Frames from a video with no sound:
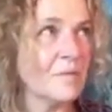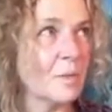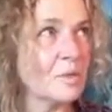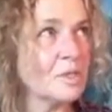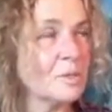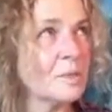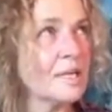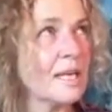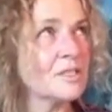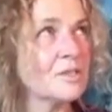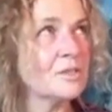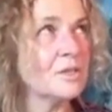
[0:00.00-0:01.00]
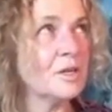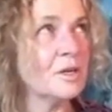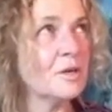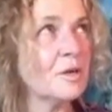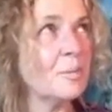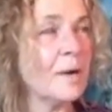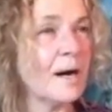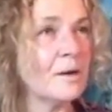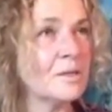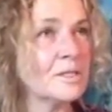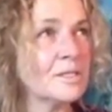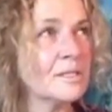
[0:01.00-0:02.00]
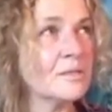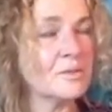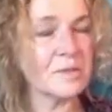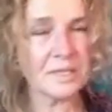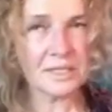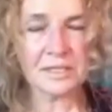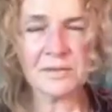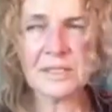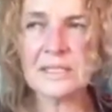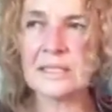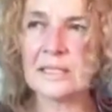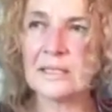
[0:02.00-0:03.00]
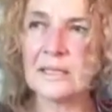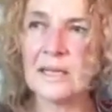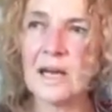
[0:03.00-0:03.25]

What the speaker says: what you would like to know about creativity.